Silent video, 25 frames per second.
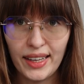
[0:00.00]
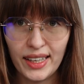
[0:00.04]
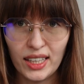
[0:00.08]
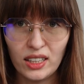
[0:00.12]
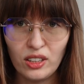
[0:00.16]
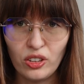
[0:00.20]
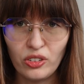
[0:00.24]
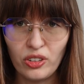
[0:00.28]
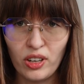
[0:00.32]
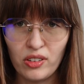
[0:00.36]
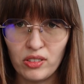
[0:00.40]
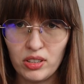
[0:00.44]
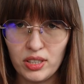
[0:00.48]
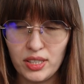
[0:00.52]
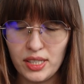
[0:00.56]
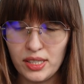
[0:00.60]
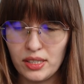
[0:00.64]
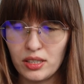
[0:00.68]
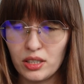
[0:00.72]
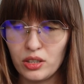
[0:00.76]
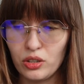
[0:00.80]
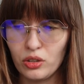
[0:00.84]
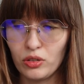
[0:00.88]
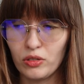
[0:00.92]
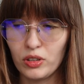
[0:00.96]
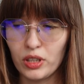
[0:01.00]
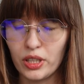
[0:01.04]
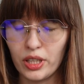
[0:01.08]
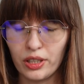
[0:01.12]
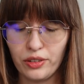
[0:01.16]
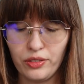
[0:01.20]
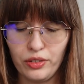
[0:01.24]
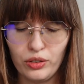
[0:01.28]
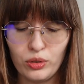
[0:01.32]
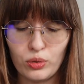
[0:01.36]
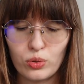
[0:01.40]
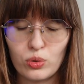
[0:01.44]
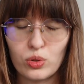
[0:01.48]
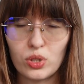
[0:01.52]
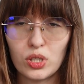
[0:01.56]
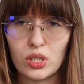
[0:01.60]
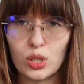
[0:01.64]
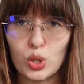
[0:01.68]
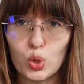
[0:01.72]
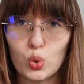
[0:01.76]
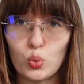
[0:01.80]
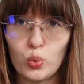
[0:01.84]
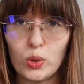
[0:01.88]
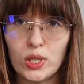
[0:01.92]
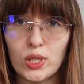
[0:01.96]
cannot guarantee that you will confuse
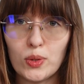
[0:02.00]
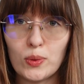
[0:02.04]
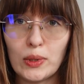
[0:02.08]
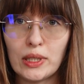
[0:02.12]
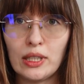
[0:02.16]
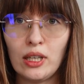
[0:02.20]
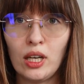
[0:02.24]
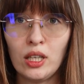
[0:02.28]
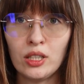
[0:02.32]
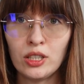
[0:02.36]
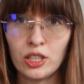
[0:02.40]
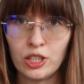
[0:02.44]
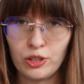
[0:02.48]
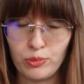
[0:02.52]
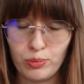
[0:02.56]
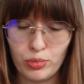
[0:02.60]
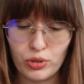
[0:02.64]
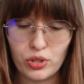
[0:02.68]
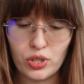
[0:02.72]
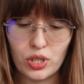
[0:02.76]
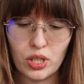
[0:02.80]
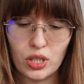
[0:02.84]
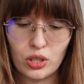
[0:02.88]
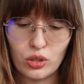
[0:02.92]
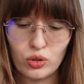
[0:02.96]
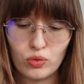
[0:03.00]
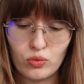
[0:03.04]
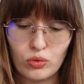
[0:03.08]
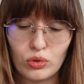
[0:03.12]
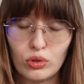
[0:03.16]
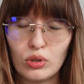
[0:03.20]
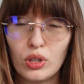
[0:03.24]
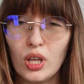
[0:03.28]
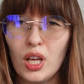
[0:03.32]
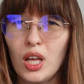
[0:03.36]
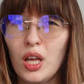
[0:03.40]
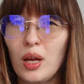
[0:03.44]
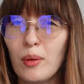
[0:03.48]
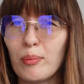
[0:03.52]
this with 100% wool,